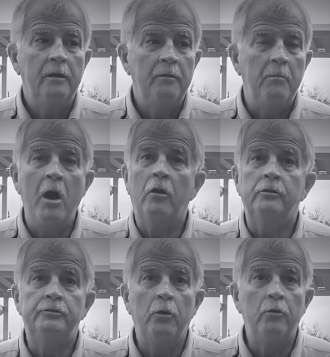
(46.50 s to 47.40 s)
My
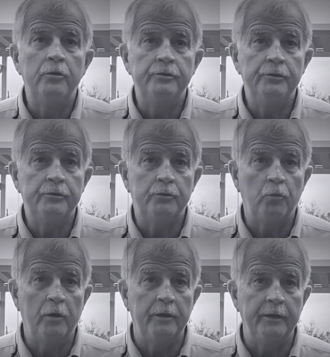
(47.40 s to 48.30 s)
Uncle George used to
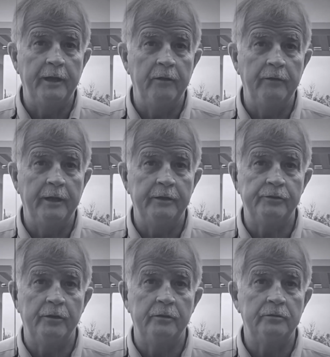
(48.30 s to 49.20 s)
work at the Calhoun County
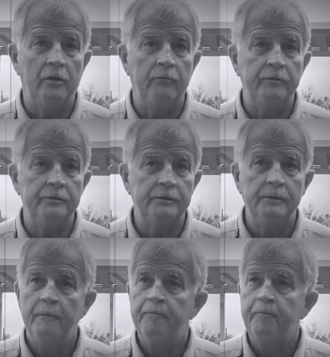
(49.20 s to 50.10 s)
Sheriff's Office.
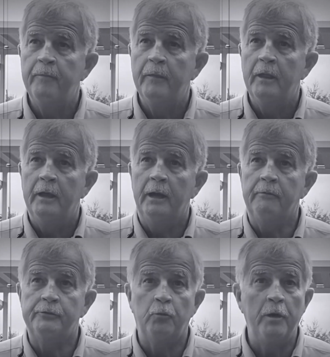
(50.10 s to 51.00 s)
That
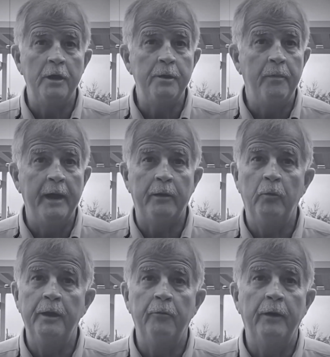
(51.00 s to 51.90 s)
was way back
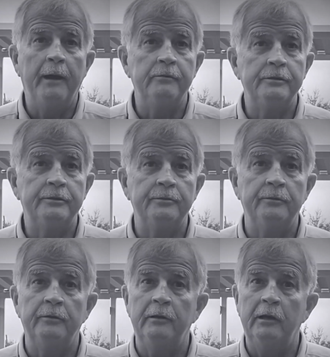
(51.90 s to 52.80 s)
when I was just a
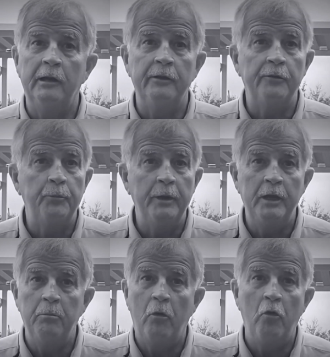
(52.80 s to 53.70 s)
little
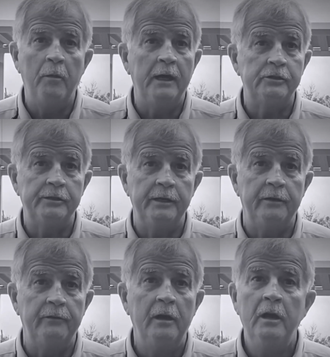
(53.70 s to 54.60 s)
bitty boy
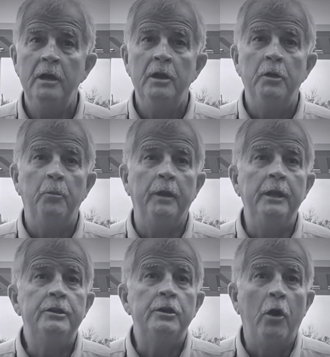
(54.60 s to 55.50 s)
myself. But
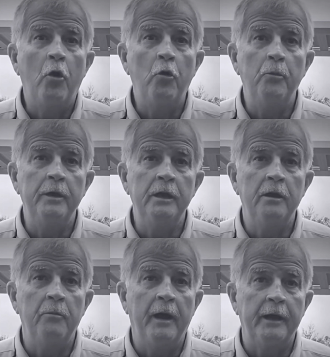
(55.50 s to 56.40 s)
he told me
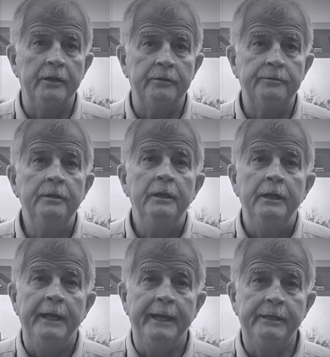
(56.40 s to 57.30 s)
about an
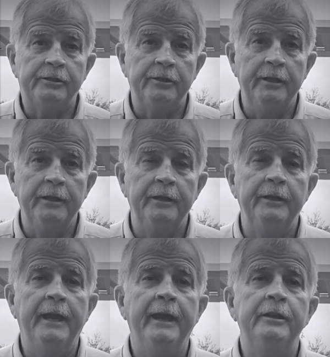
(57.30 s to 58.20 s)
incident at
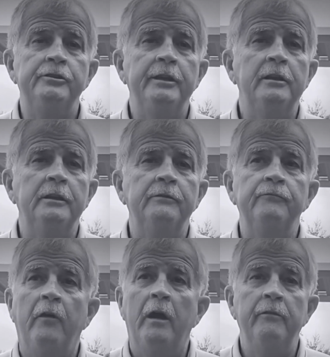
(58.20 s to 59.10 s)
the county jail
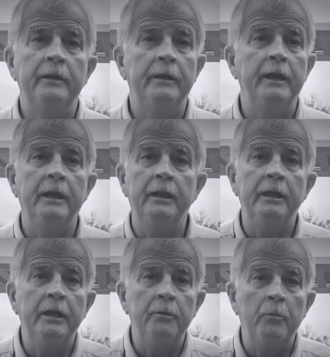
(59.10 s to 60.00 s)
involving
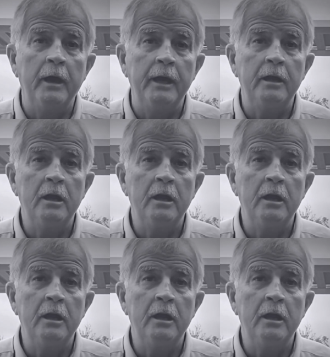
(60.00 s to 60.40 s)
an inmate.